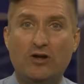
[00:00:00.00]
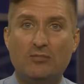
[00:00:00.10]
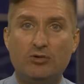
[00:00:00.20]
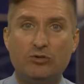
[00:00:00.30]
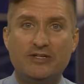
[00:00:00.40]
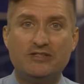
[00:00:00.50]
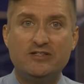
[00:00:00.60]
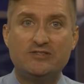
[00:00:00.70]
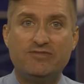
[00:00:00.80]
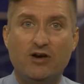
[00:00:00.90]
one on
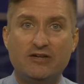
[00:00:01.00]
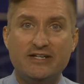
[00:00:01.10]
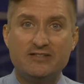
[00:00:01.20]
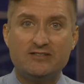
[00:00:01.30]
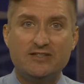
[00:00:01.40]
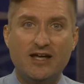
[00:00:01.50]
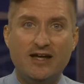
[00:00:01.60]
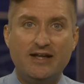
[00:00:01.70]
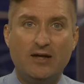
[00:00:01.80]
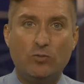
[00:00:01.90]
Bloomington's far east
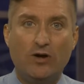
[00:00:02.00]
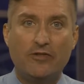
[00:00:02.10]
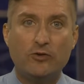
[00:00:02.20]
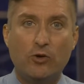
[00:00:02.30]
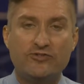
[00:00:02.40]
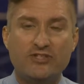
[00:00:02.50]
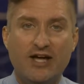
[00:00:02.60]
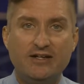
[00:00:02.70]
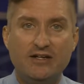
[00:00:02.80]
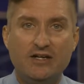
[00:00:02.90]
side and one on the north
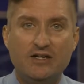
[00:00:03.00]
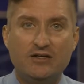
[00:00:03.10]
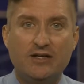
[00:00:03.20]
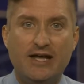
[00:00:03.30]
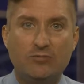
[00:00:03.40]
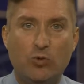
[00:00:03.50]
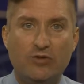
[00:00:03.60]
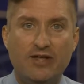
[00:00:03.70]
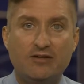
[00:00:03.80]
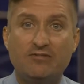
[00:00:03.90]
side, could add
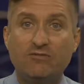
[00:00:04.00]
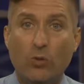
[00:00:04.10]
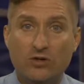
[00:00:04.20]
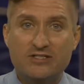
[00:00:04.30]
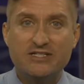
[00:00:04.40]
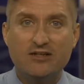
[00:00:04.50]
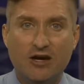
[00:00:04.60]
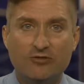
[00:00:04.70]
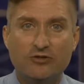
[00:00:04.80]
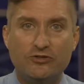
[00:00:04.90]
more than
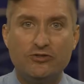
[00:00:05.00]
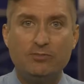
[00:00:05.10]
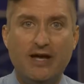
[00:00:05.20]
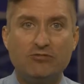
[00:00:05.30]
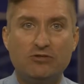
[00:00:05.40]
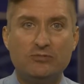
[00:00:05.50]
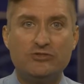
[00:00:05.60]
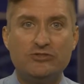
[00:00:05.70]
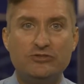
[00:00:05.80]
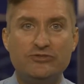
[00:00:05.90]
1,400 new
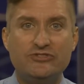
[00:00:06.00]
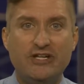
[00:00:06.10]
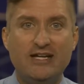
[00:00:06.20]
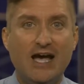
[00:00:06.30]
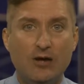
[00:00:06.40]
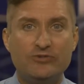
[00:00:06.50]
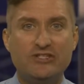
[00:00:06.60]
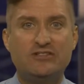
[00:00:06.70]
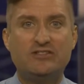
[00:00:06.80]
bedrooms to city housing